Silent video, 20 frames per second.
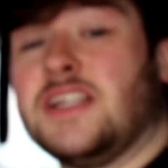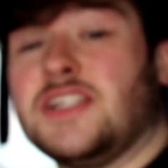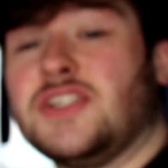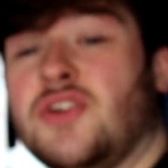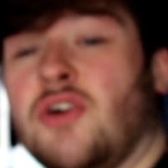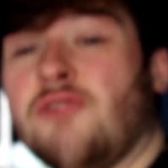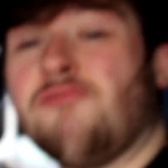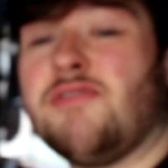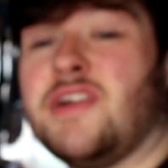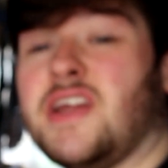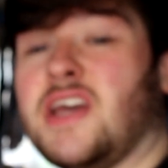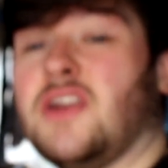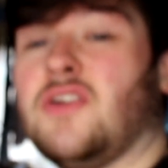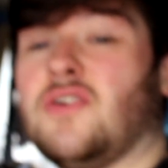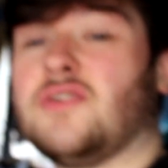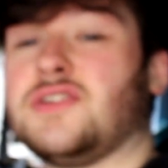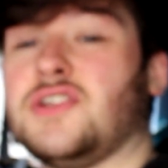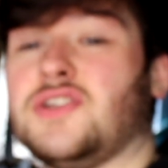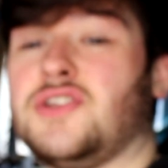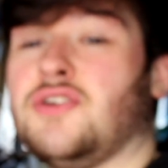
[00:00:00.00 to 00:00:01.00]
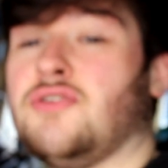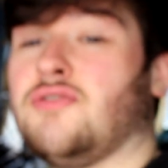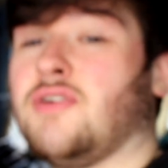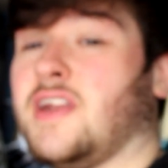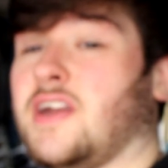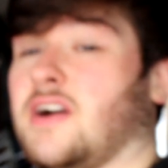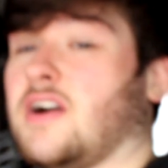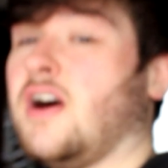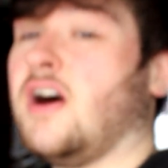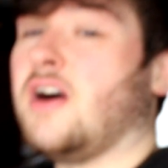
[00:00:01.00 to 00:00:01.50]
It's not really a lot to do,
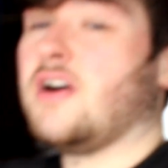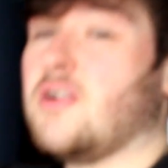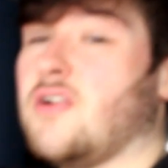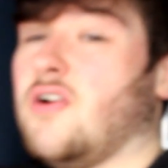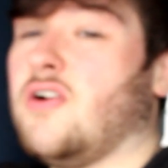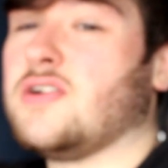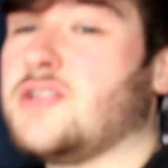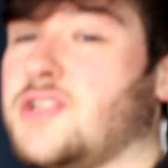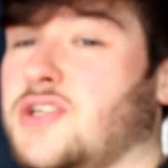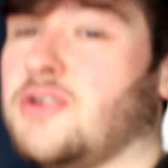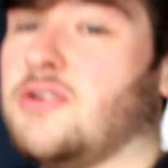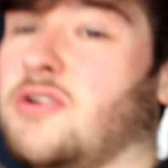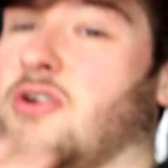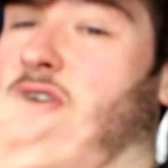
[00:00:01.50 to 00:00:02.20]
and I can't lie to you